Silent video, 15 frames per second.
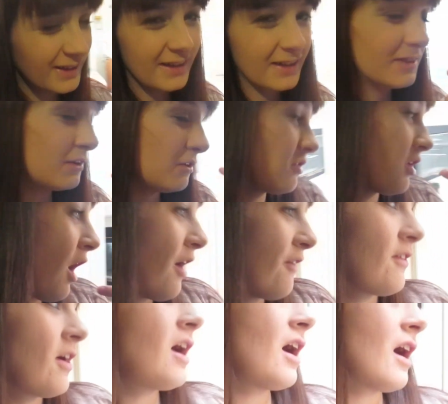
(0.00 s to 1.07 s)
like a little cough,
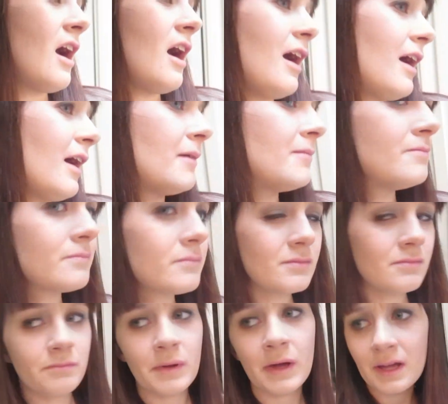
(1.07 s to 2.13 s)
um,
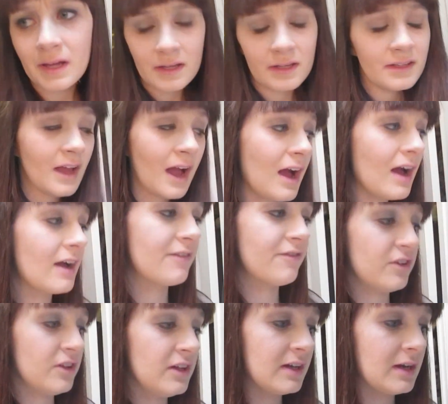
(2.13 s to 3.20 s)
but yeah, I
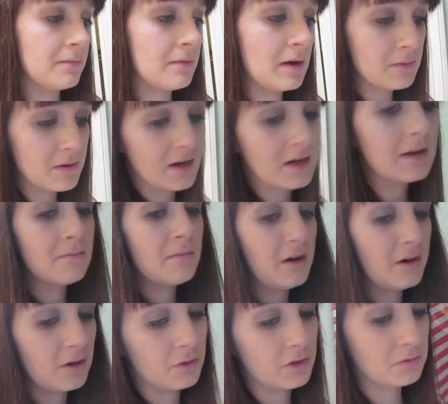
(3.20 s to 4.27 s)
feel like I might be getting
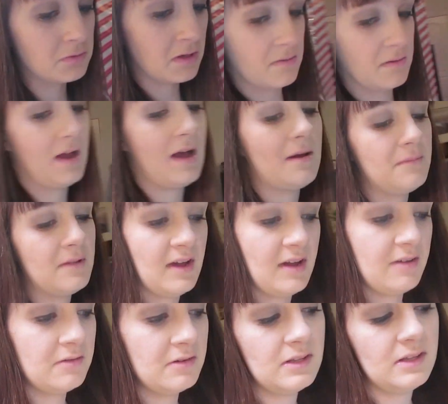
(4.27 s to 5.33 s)
better, which makes me happy. I
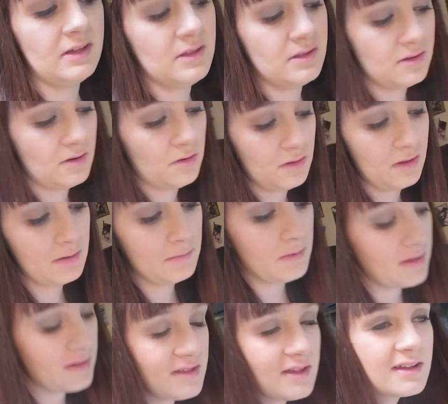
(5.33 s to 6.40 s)
really don't like
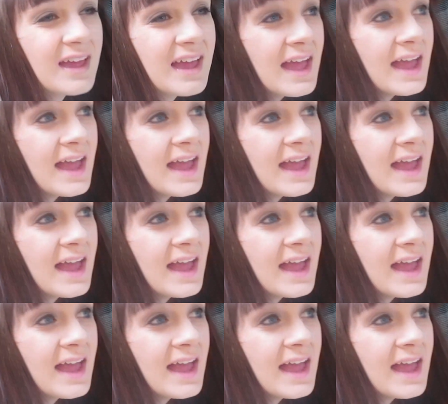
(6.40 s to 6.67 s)
being sick.